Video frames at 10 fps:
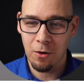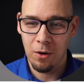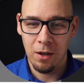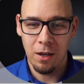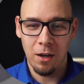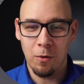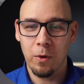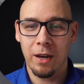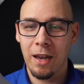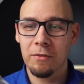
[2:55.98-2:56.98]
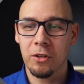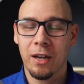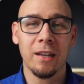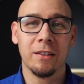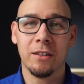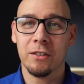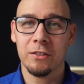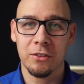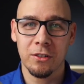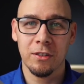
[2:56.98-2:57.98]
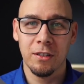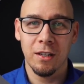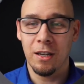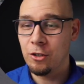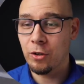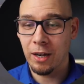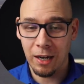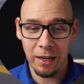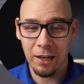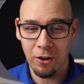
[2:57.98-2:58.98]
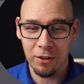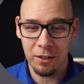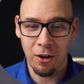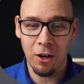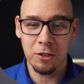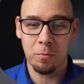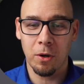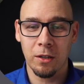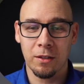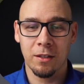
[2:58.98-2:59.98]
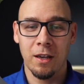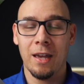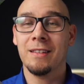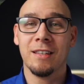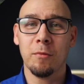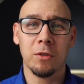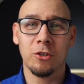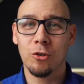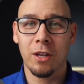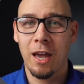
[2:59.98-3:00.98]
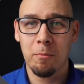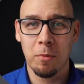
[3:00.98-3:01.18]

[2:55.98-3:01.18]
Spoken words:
now we have the hand cursor and you can click on the hotspot and something should